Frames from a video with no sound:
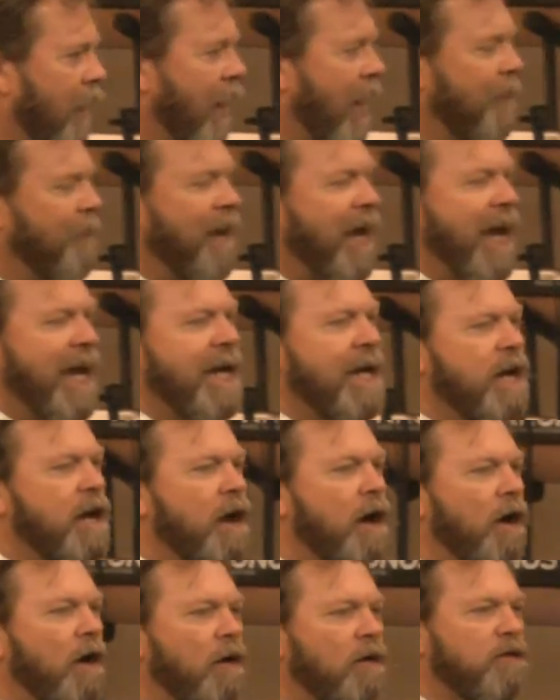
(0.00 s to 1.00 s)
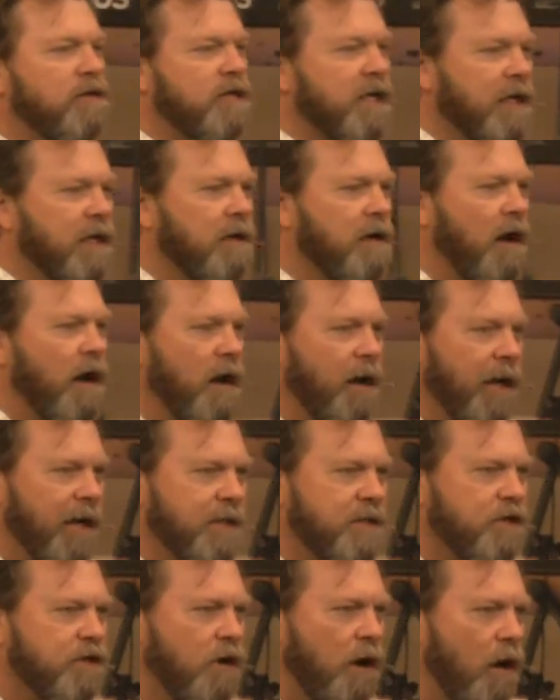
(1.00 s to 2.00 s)
I mean, he knows that God
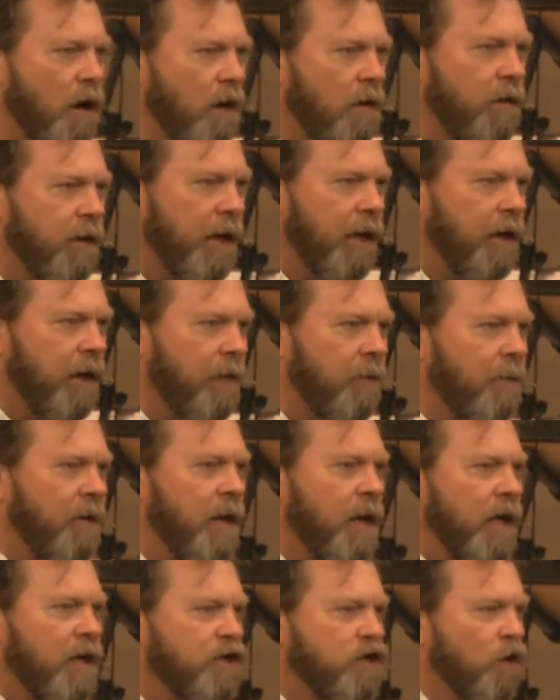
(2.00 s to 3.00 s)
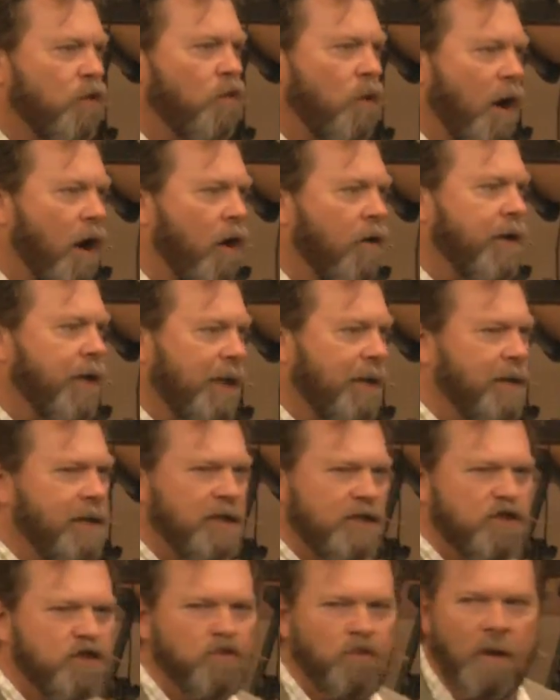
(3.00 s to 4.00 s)
has called him to walk in
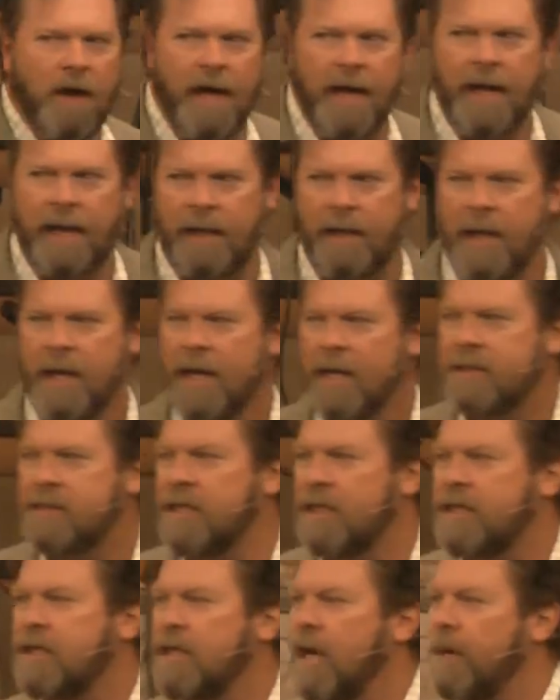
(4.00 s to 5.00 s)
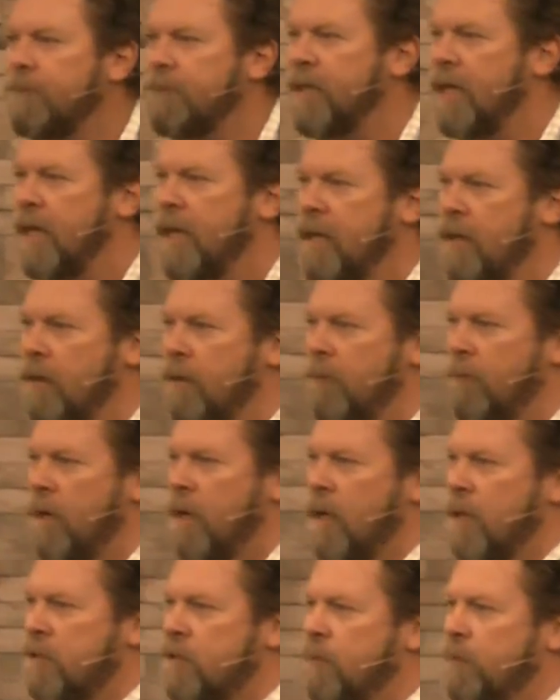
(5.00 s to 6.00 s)
this way, to come to him,
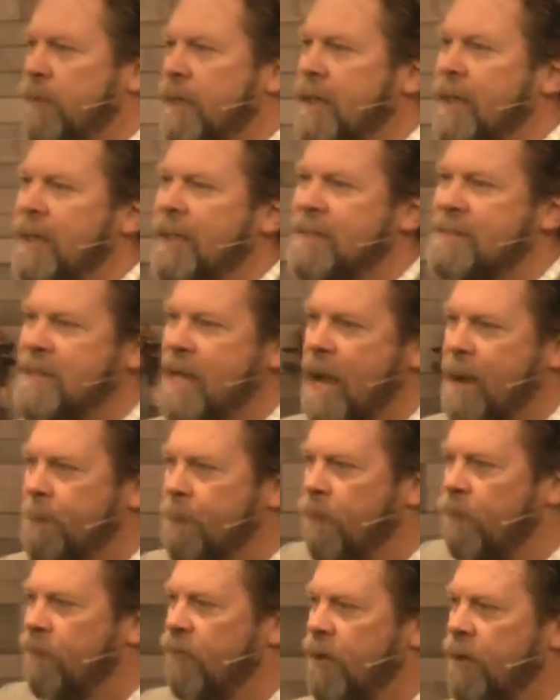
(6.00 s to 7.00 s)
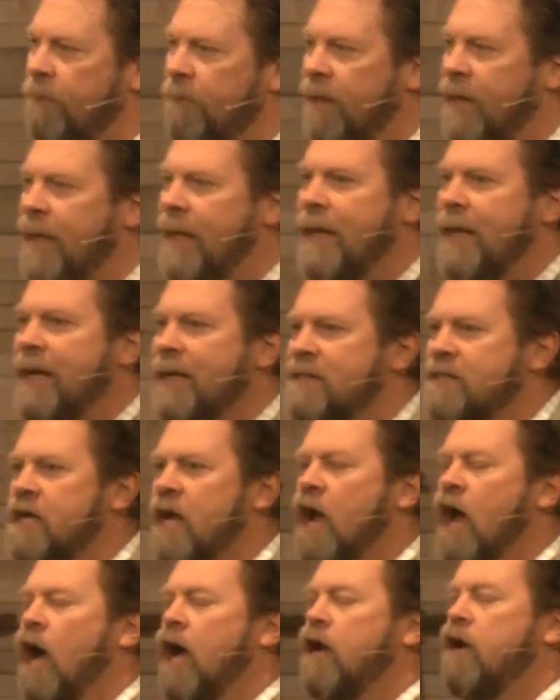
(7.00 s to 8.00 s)
to be an example of him, that he is
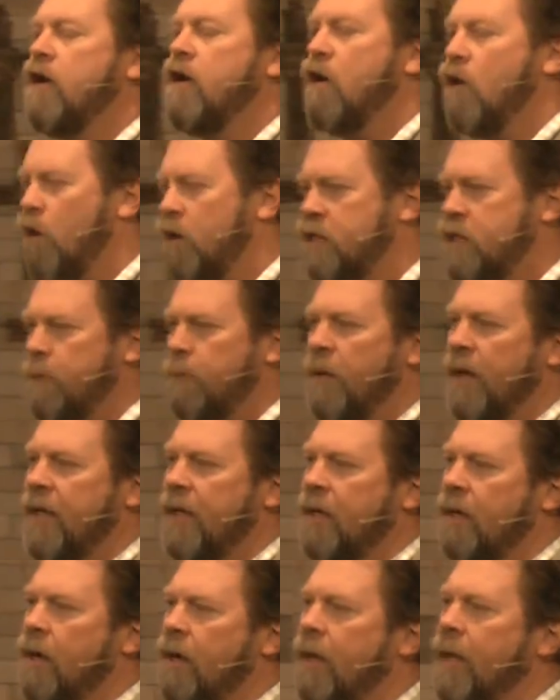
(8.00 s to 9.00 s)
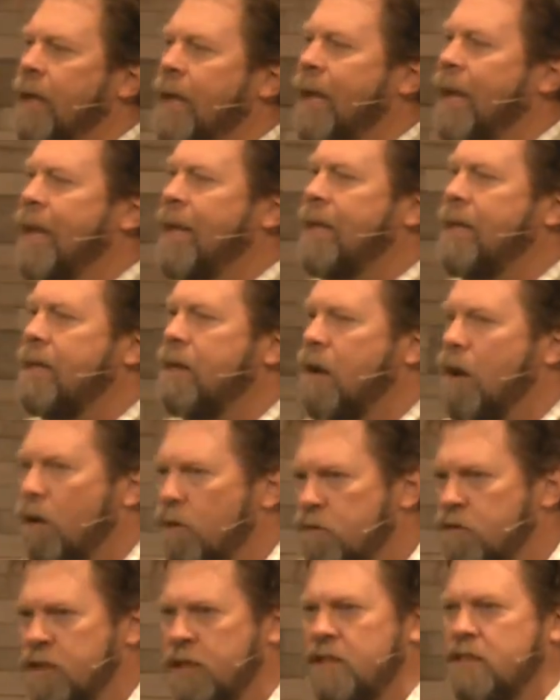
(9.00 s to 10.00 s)
anointed by God. He
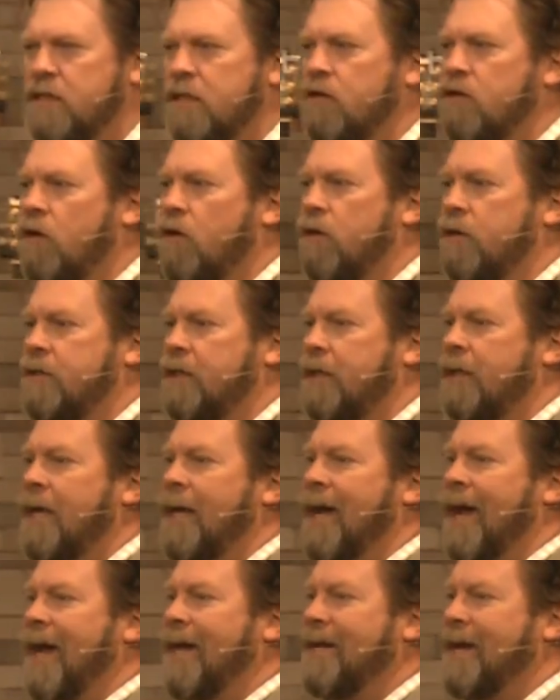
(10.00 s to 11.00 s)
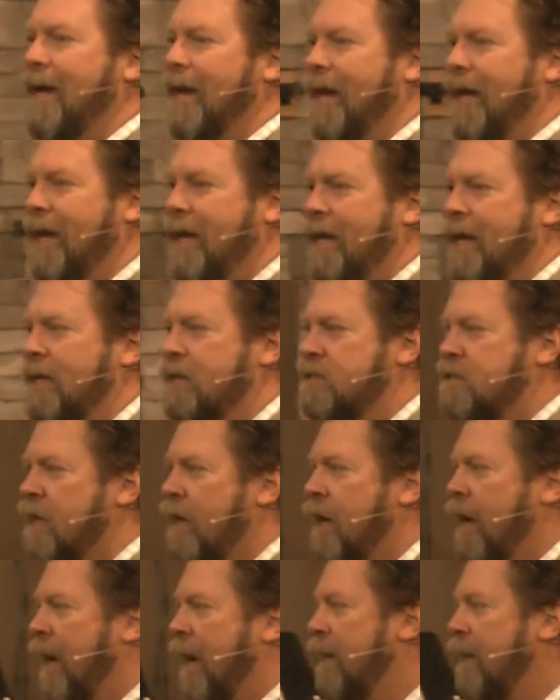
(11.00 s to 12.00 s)
knows he's anointed, and yet he is
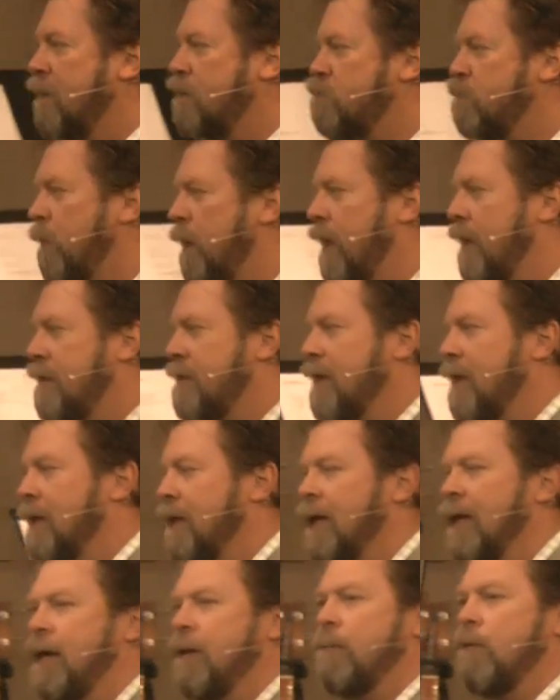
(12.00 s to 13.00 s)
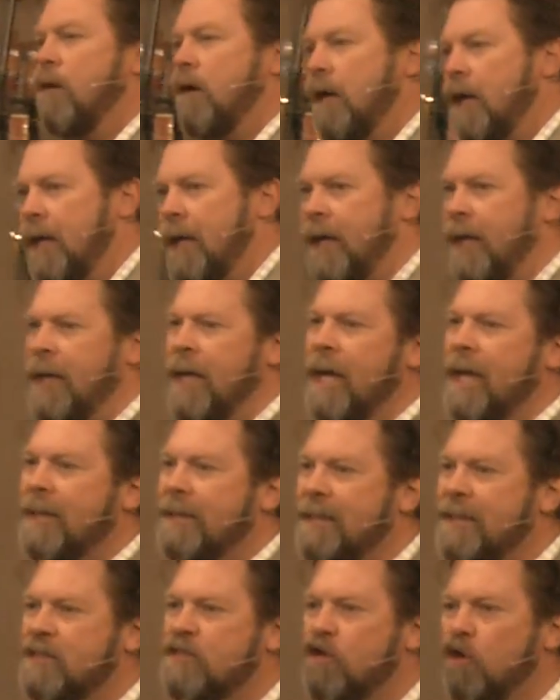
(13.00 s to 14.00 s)
being deliberately
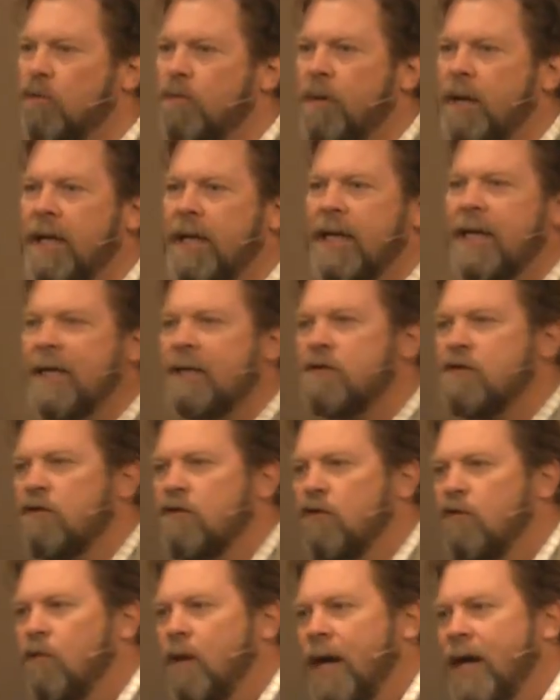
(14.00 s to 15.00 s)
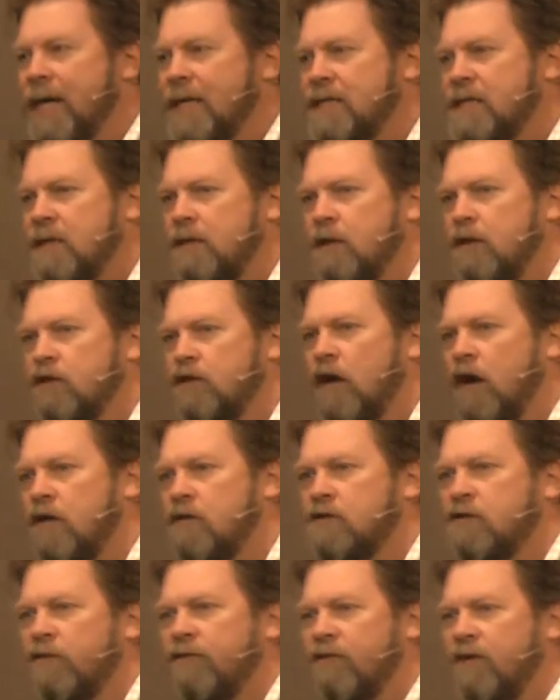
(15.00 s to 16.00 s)
disobedient to the ways and the
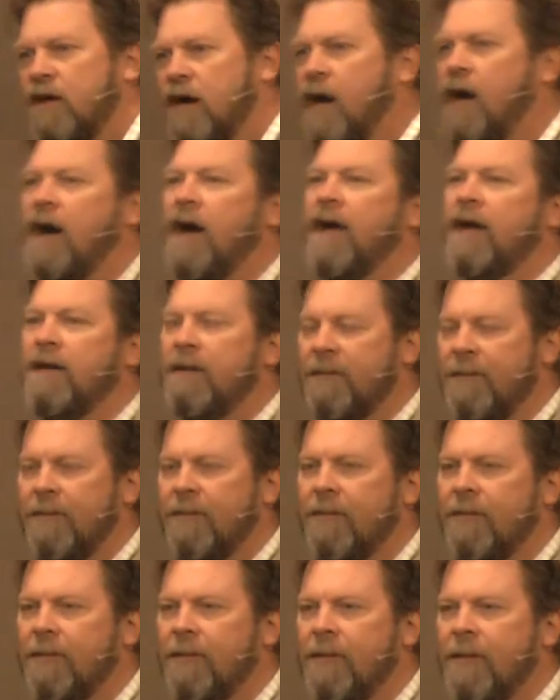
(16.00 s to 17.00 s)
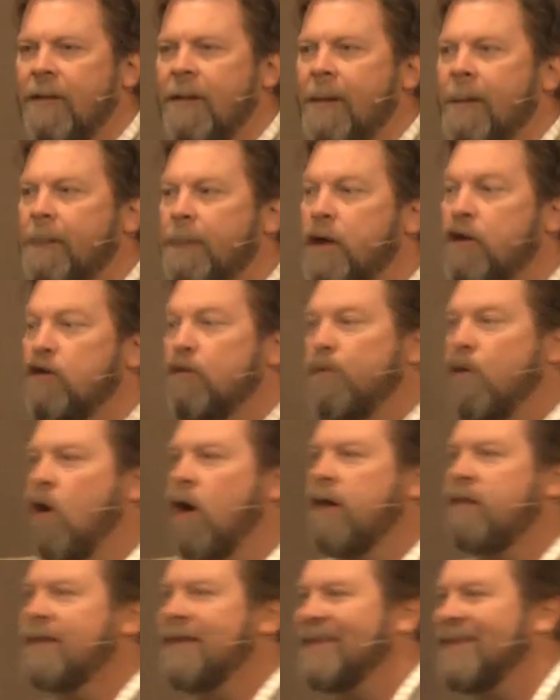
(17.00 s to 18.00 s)
thoughts of God. To the
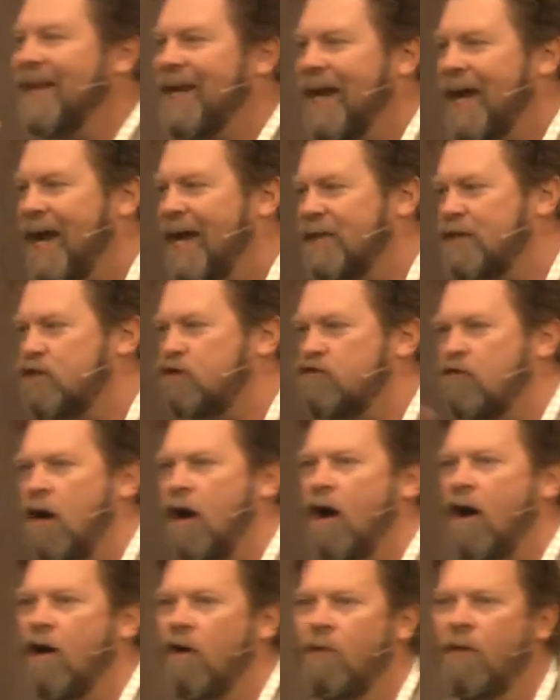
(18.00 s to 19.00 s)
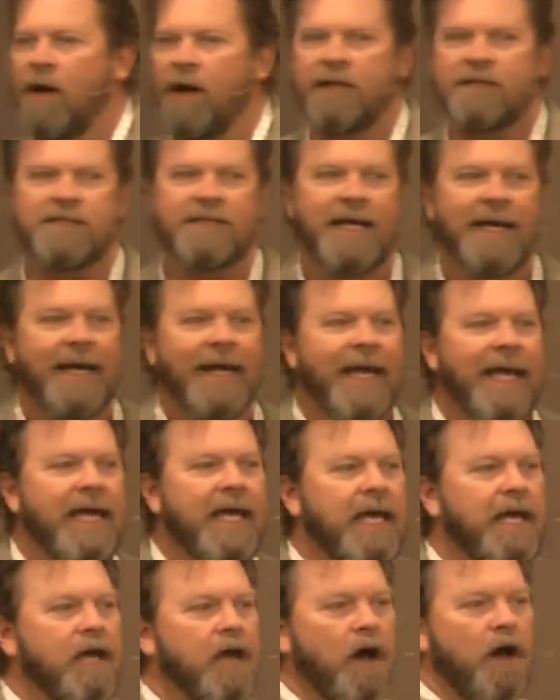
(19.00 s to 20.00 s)
point that the last straw was he
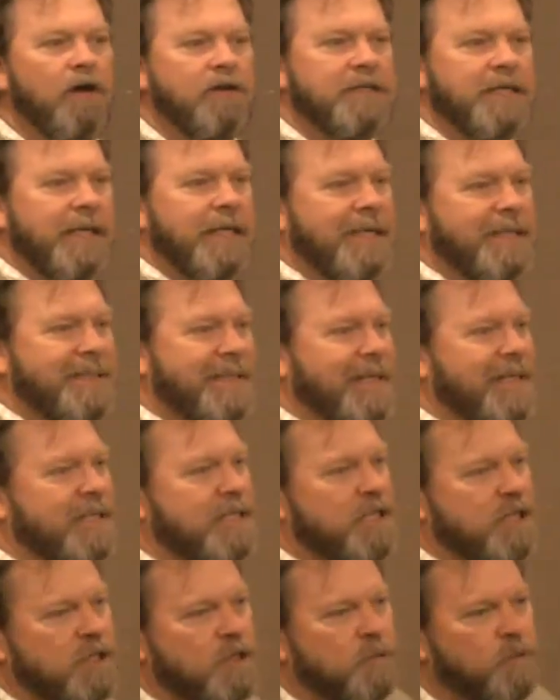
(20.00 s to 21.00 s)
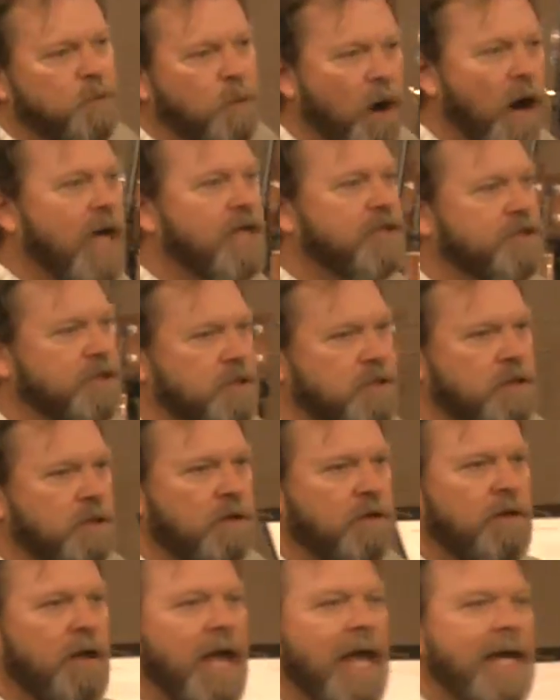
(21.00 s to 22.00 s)
goes and he sees this
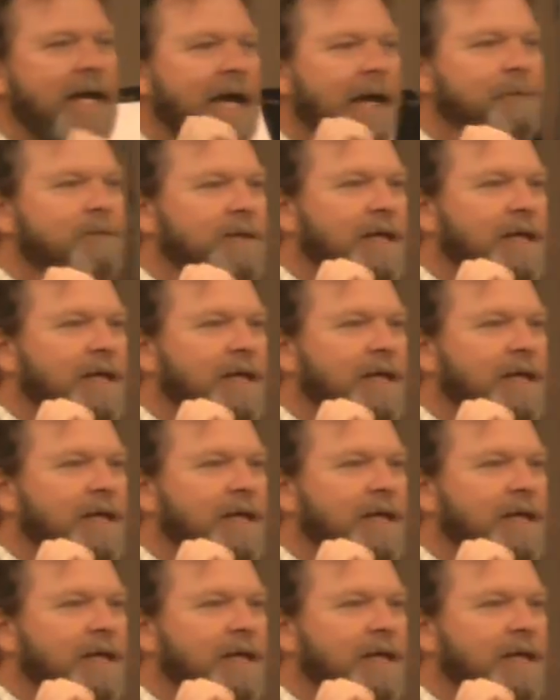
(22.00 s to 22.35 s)
prostitute named